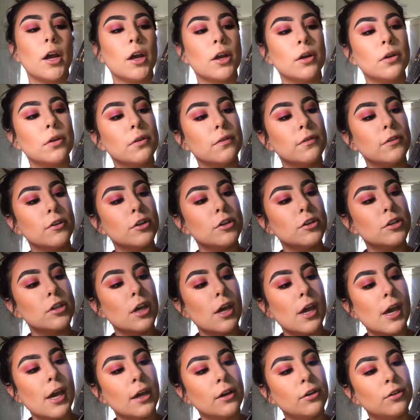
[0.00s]
I'm going to do
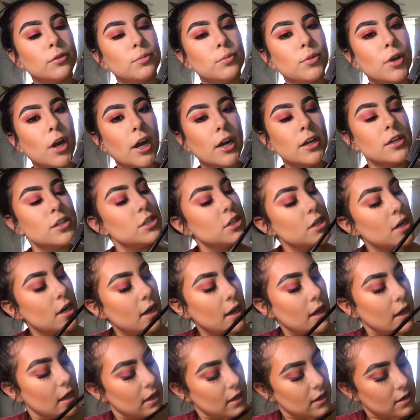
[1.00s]
an angled brush,
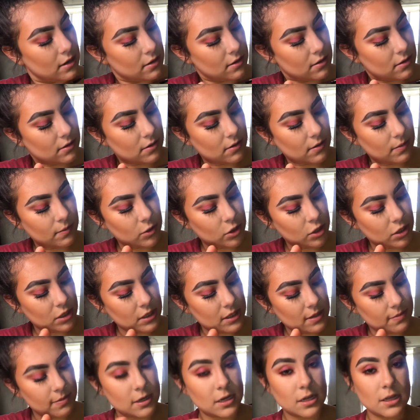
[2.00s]
and I'm just
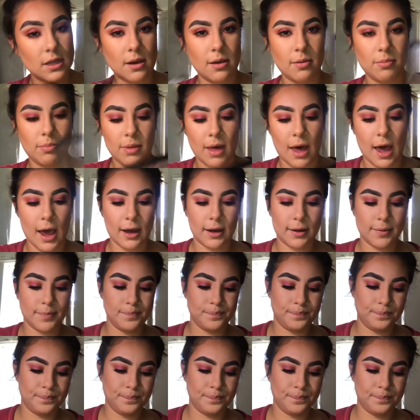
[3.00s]
going to dip into that black.